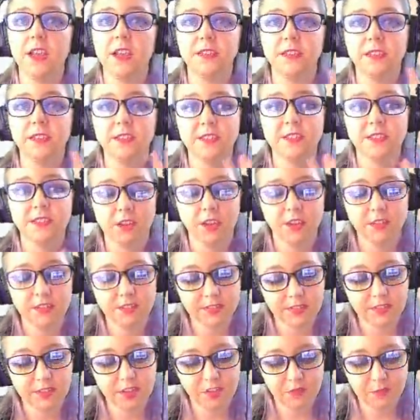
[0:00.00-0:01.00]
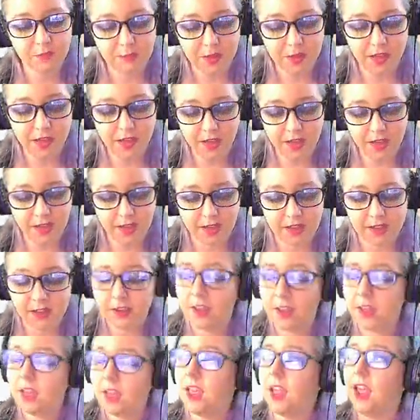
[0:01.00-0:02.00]
the salt is left behind,
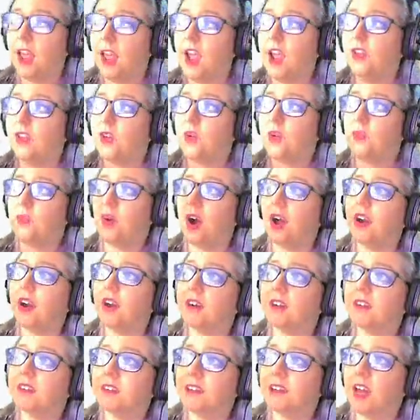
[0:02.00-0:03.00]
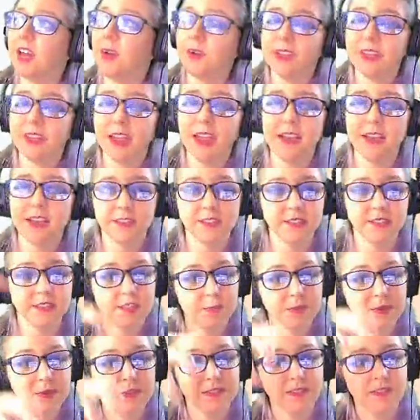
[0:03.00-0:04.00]
and the water is now a gas, and it's
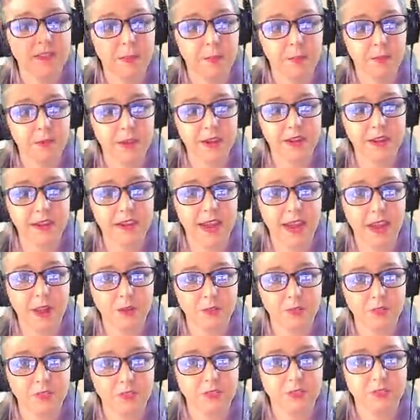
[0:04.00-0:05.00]
been separated out.